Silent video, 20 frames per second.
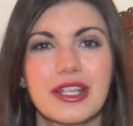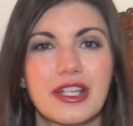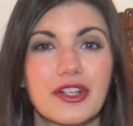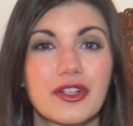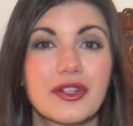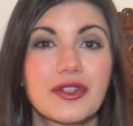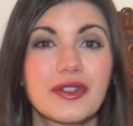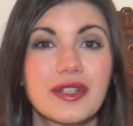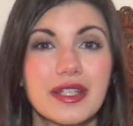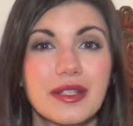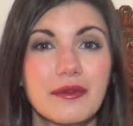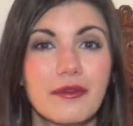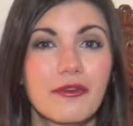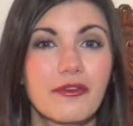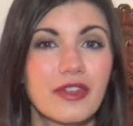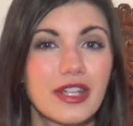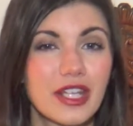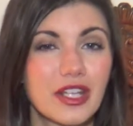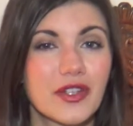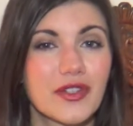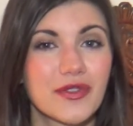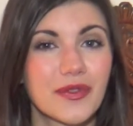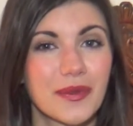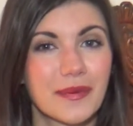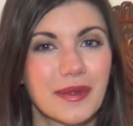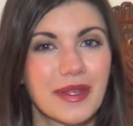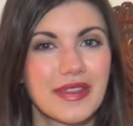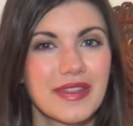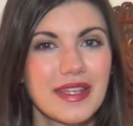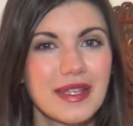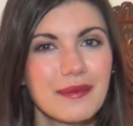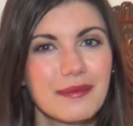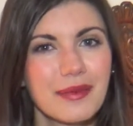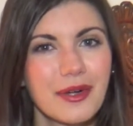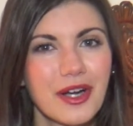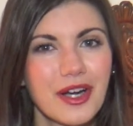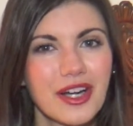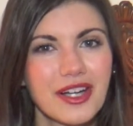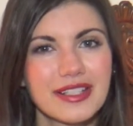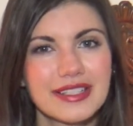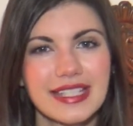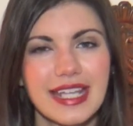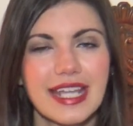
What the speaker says: including videos from the theme parks